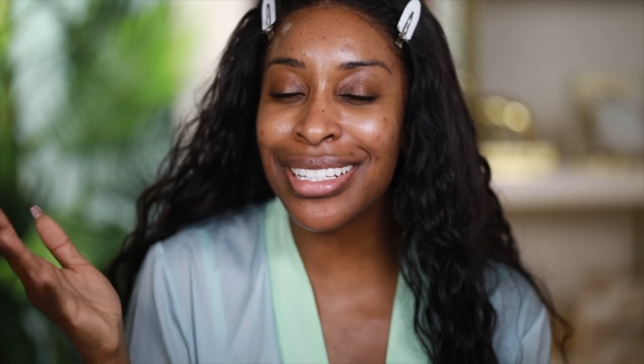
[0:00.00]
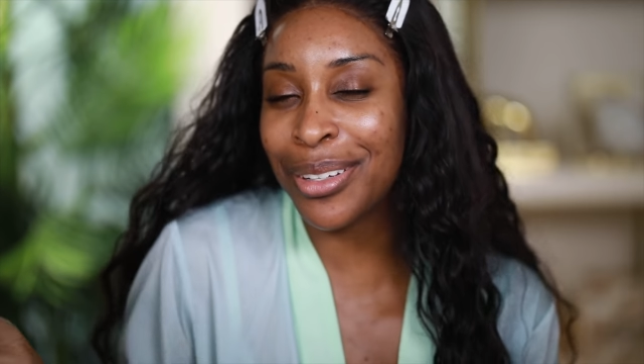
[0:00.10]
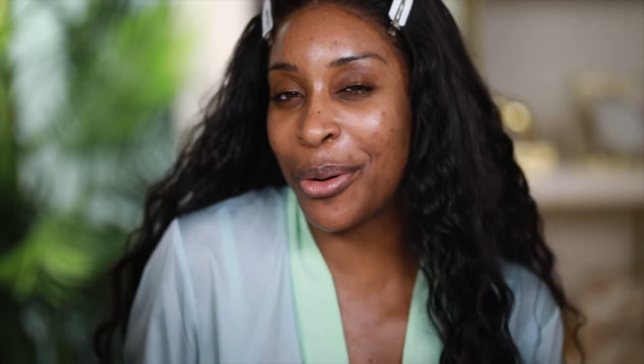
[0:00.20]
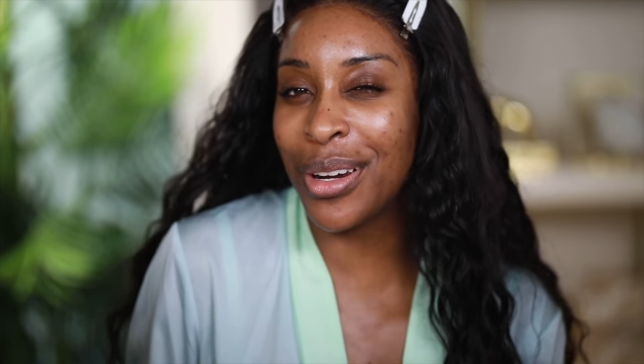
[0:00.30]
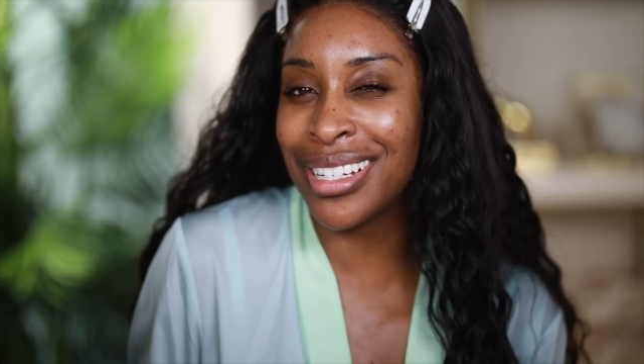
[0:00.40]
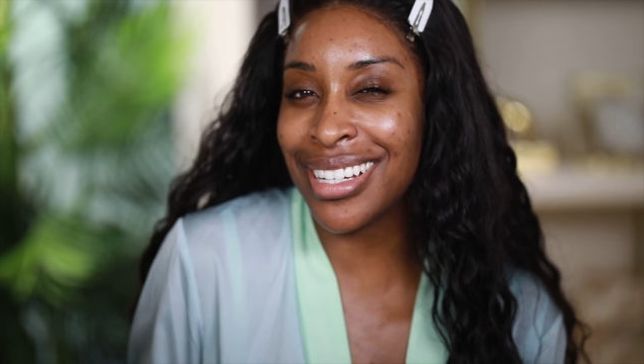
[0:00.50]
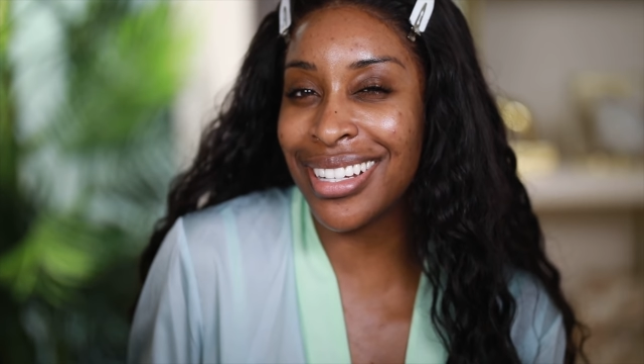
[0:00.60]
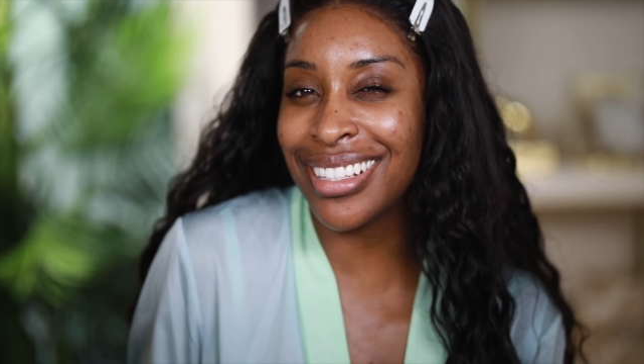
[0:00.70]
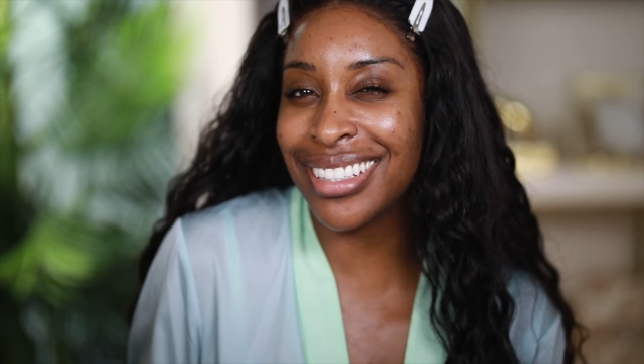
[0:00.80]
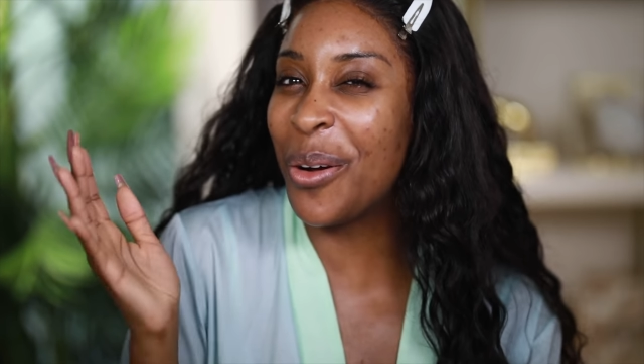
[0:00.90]
to
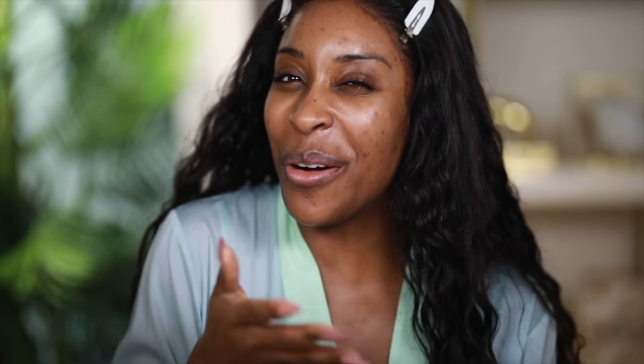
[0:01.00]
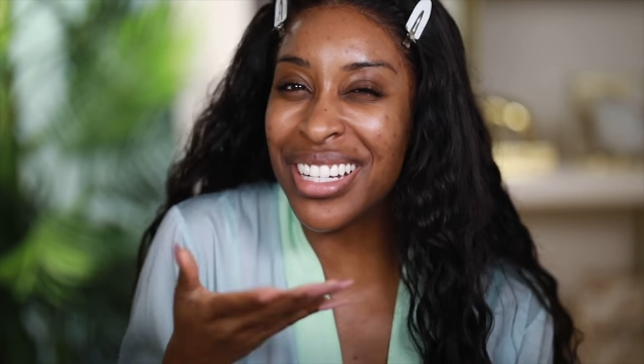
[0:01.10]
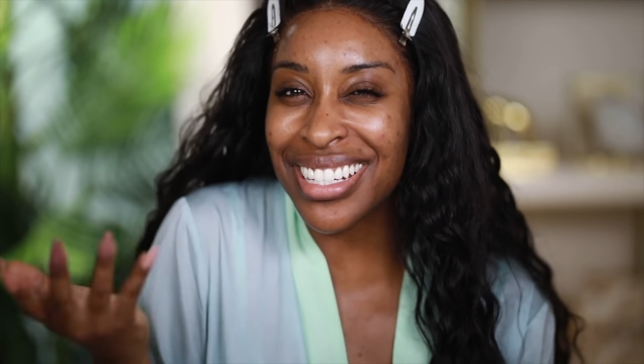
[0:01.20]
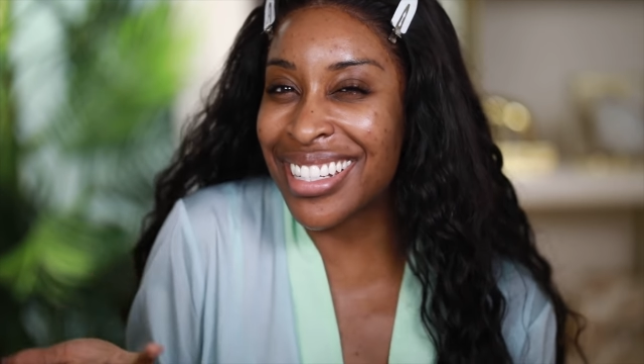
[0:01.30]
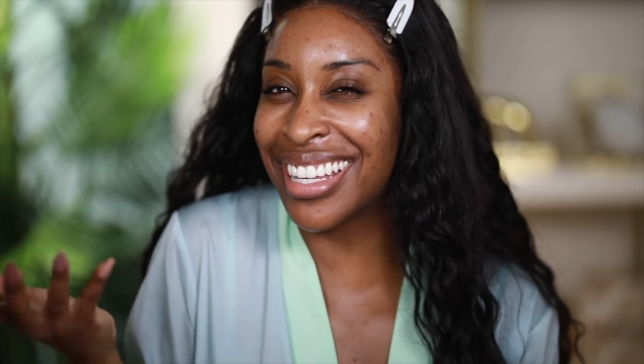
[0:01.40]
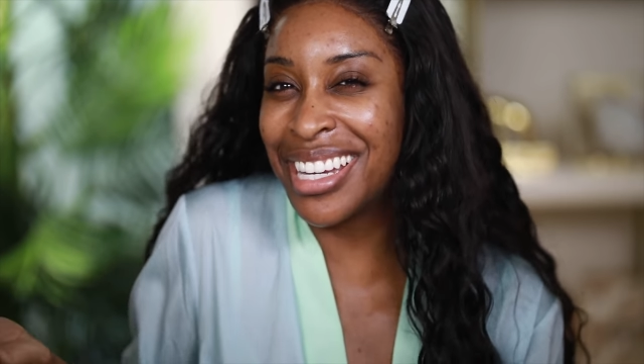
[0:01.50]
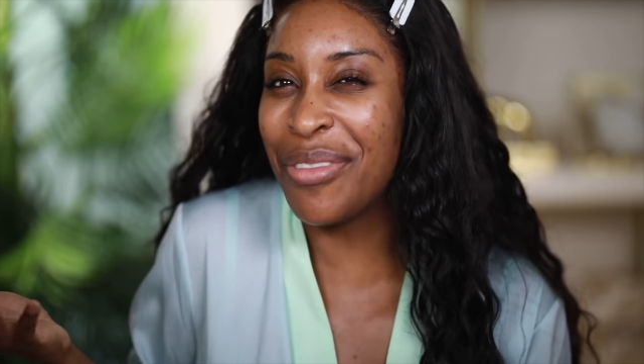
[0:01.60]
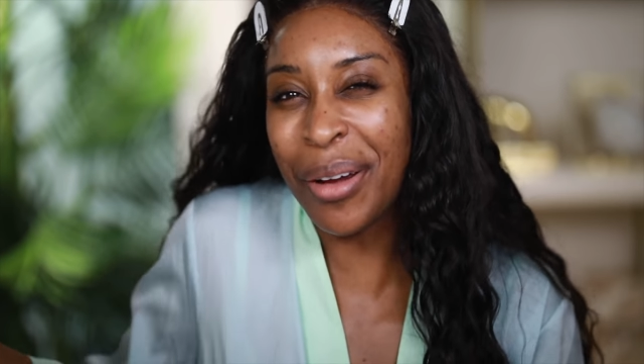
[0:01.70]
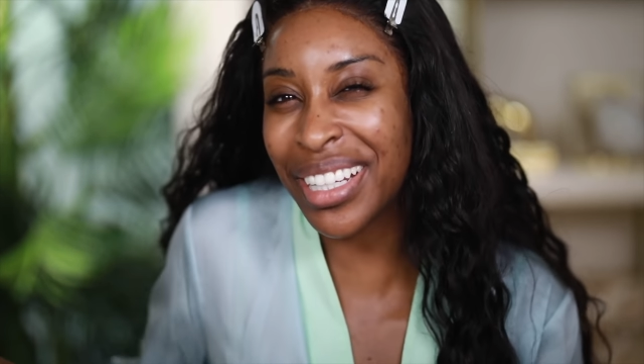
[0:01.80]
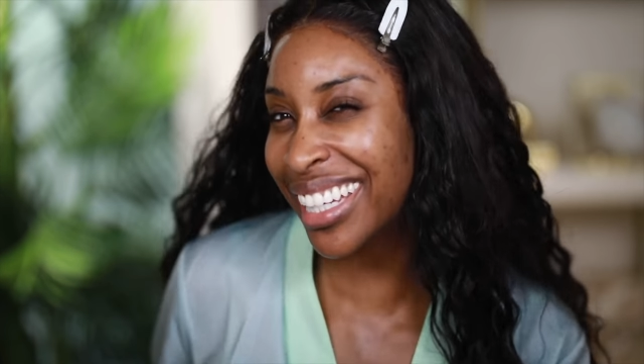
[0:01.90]
gorgeous. Gorgeous is gonna
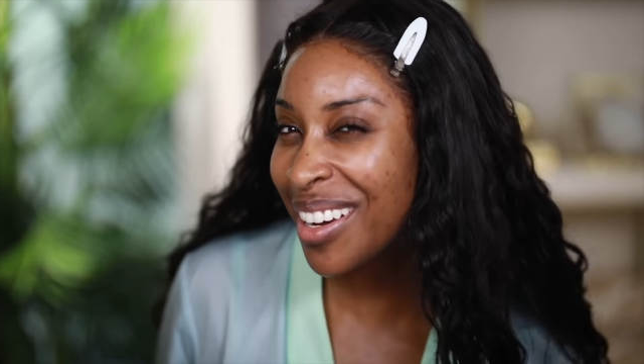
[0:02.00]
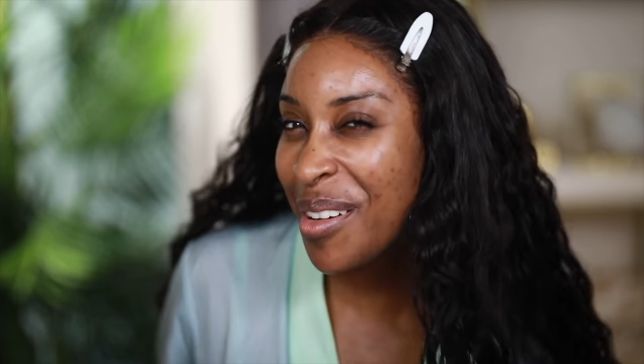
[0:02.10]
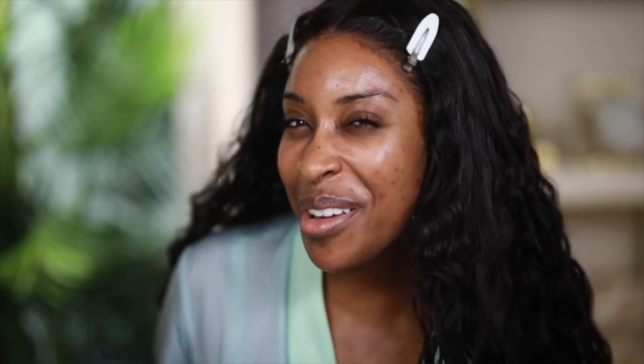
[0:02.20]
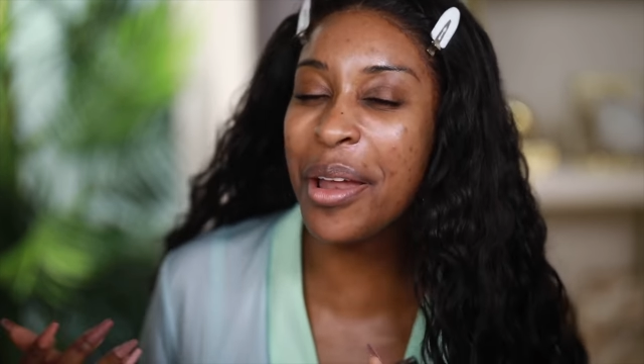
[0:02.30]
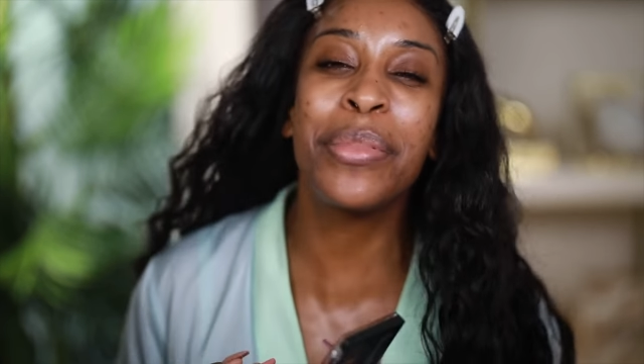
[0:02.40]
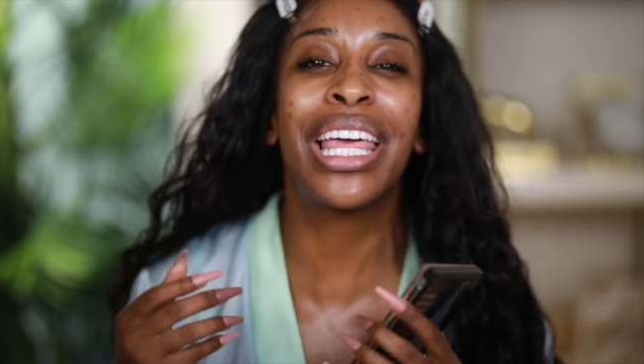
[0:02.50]
devour cute. You know what I mean?